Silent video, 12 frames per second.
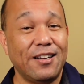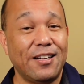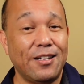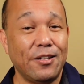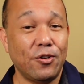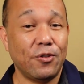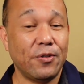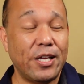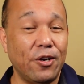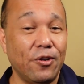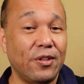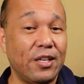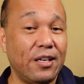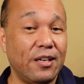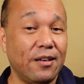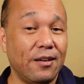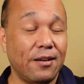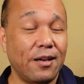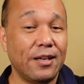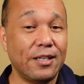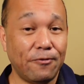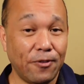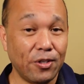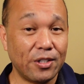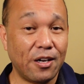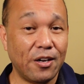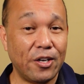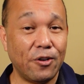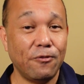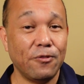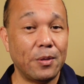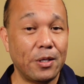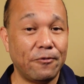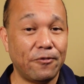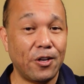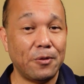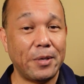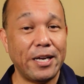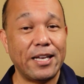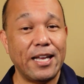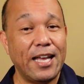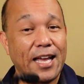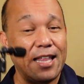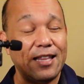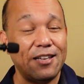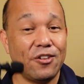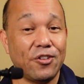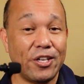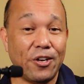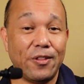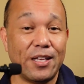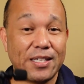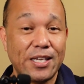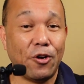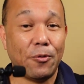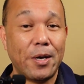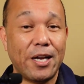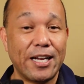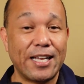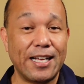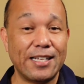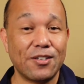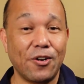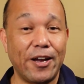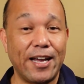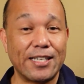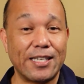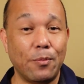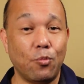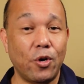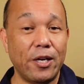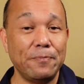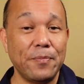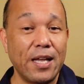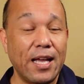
You'll hear the default audio from the default mic, and then you'll hear the Saramonic SR-XM1,